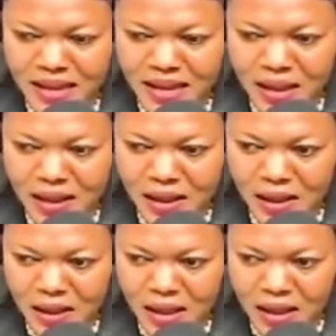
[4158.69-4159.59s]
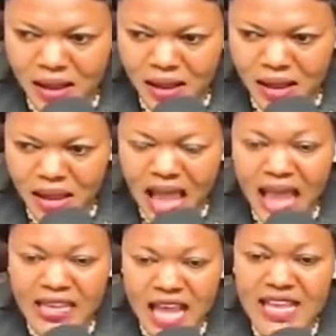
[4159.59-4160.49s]

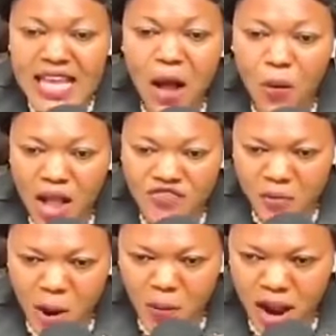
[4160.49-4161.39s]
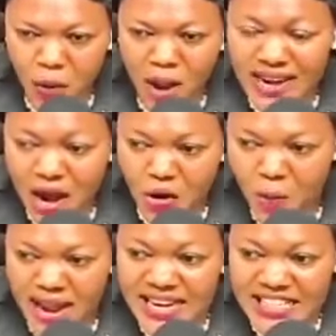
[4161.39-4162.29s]
Ye hiao, why do mamma have a daro,
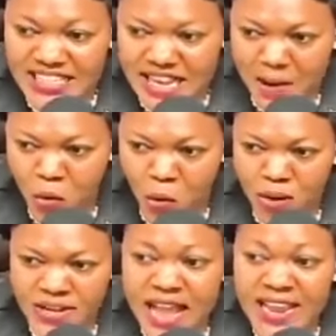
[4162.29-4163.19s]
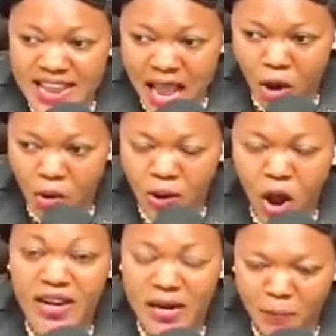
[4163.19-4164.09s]
my needy mo, ye hiao,
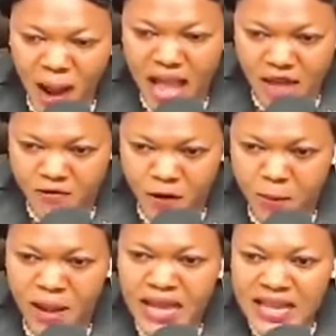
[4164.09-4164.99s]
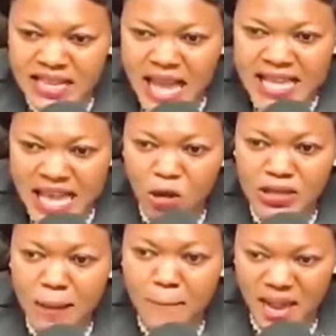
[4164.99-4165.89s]
Oyerepa FM. Ye hiao,
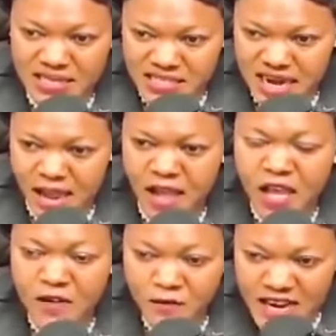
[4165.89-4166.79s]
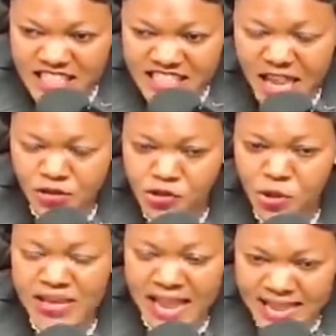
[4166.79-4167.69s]
young petna. Felicia,
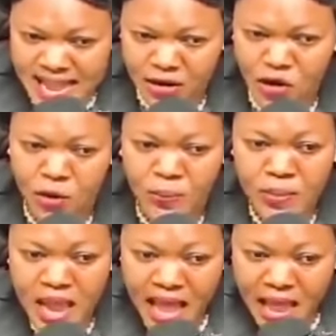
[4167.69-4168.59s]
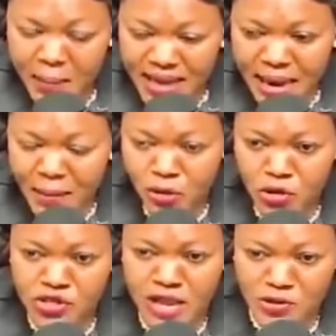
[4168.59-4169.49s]
so ye hiano. Madam
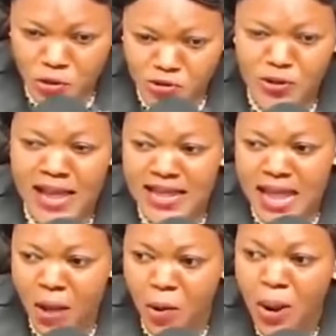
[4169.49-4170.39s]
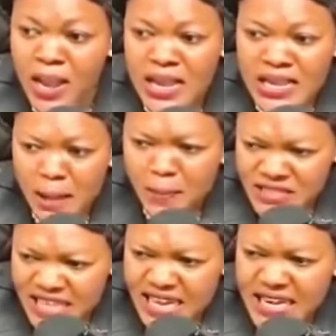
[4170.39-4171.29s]
Akosia, so ye hiano. Ye
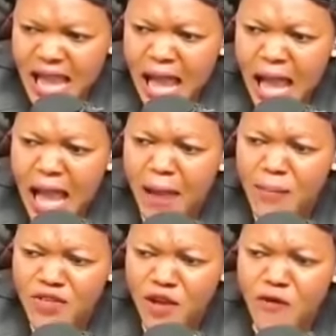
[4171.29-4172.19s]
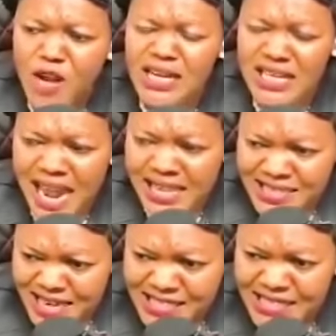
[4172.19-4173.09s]
perceive near a bigger phone in our
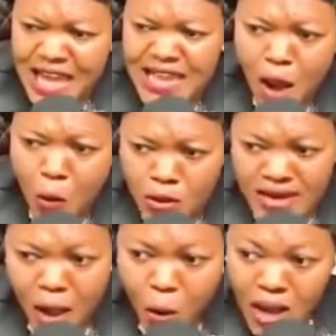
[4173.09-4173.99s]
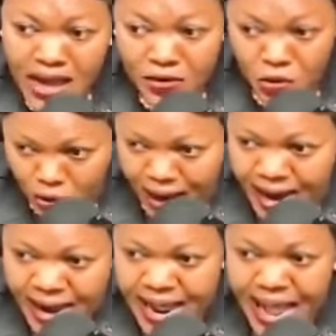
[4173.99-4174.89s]
trust, and now ye who near all kind of cray,
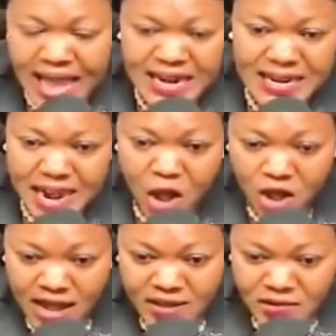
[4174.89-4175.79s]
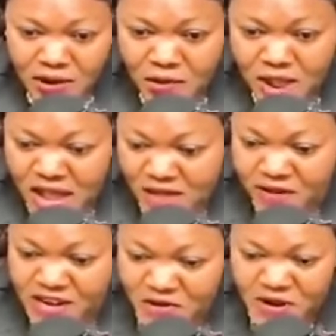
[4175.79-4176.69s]
and then your own kind of cray, where you have
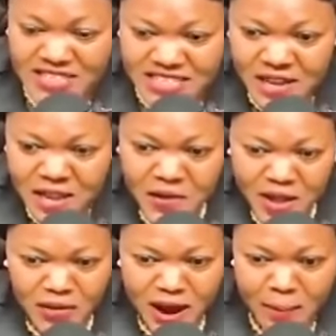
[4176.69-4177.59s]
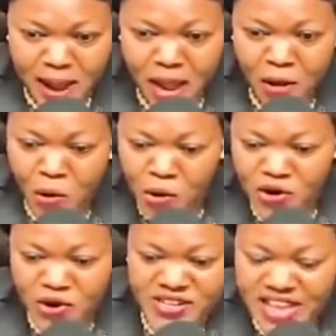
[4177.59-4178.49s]
any cranky, where you cry about, oh
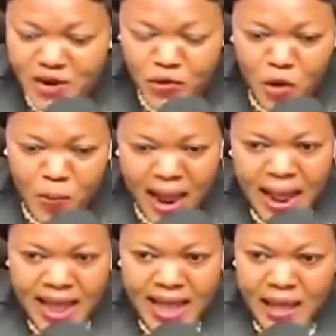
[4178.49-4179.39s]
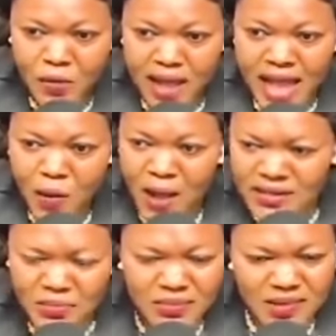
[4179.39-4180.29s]
no, yenny crew, but way I want
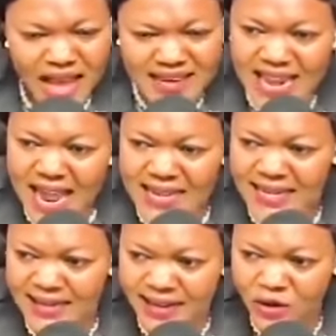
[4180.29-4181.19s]
you. Good day.